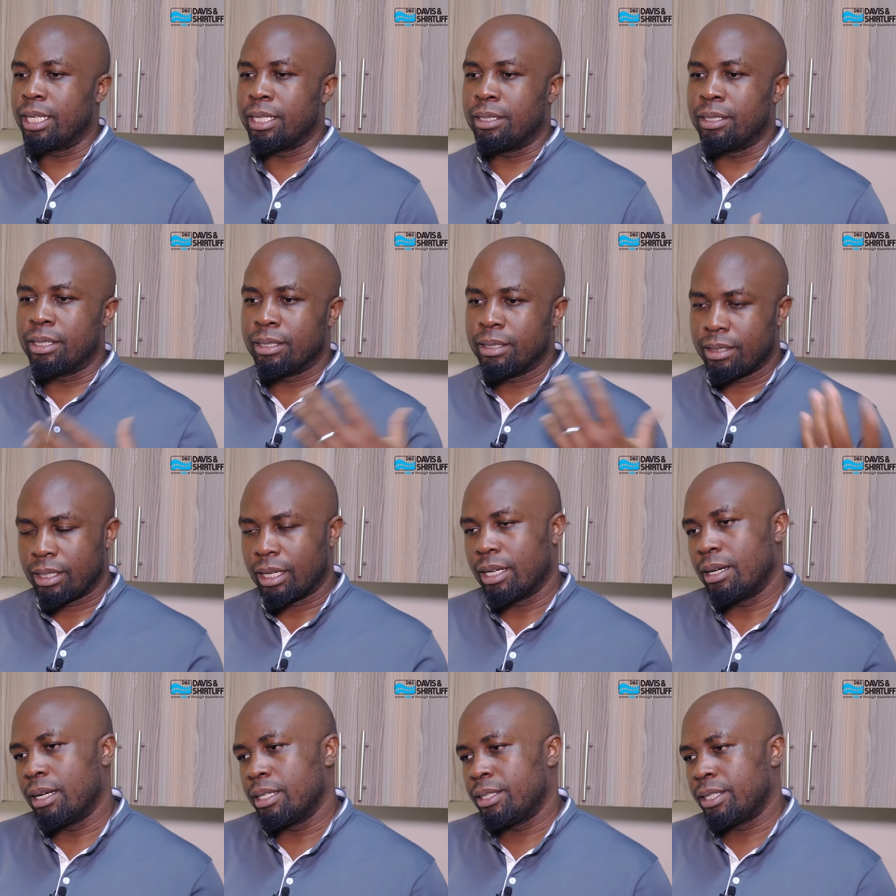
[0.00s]
And
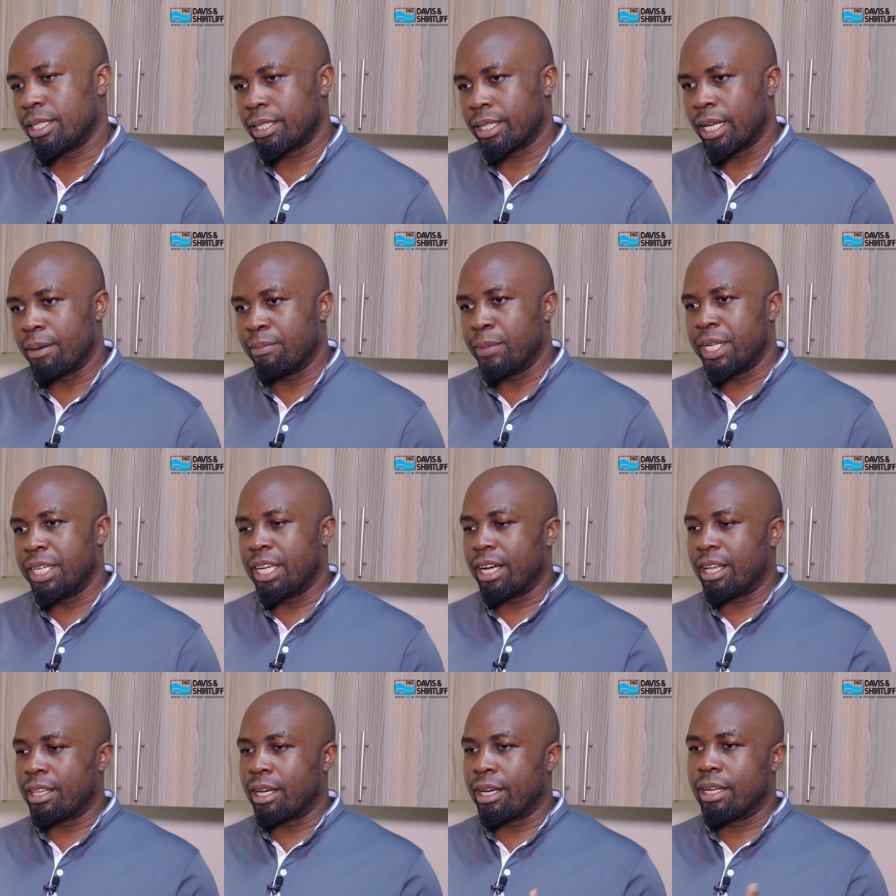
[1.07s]
I think there are many
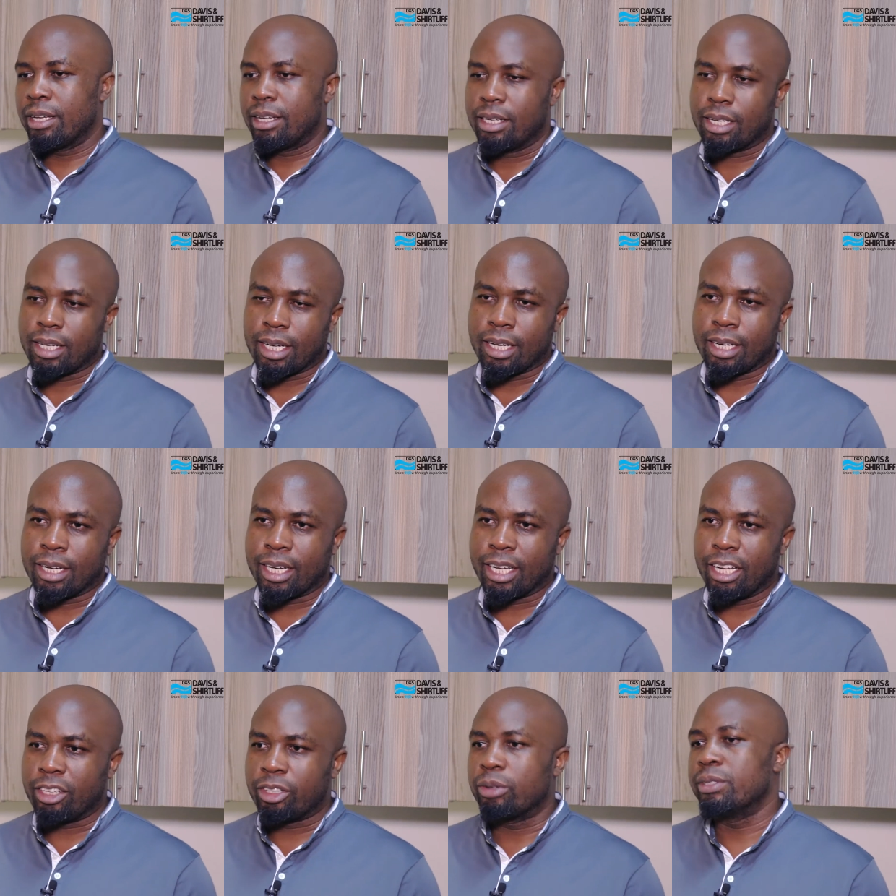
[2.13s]
other uh,
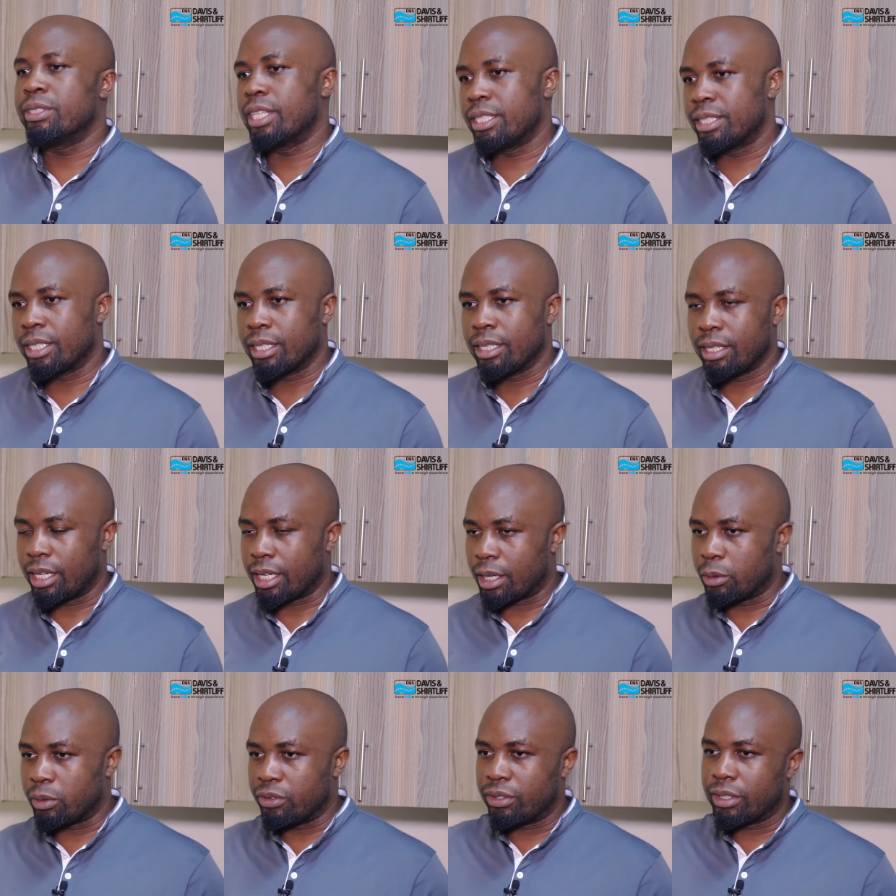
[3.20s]
health concerns
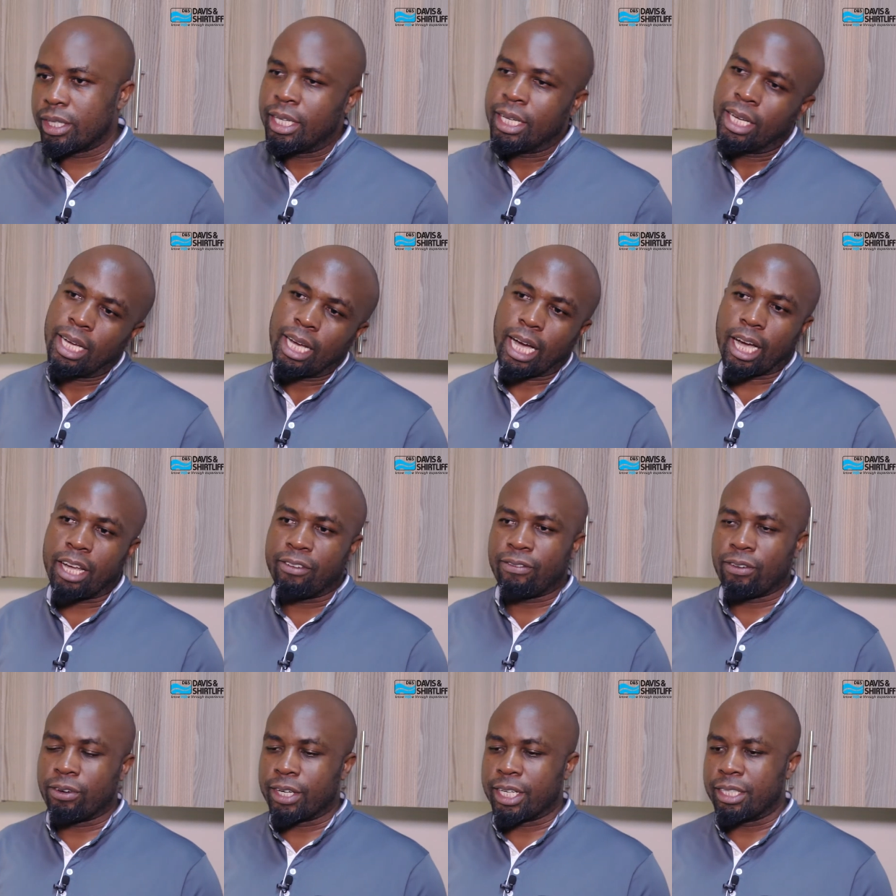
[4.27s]
around high
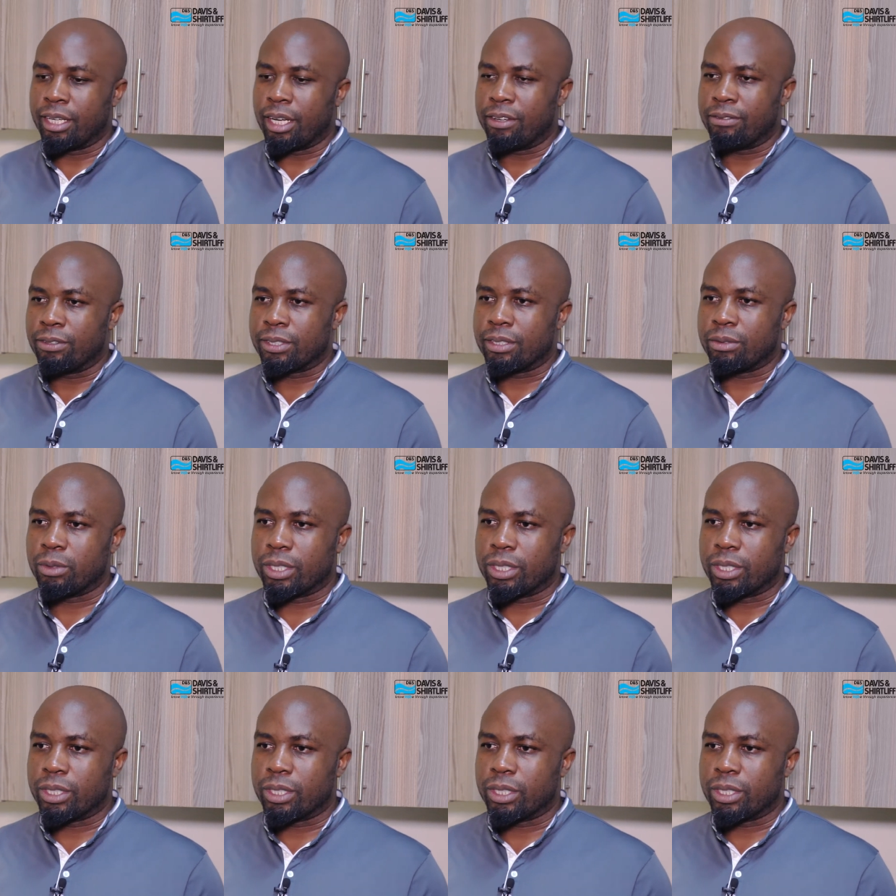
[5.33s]
fluoride levels in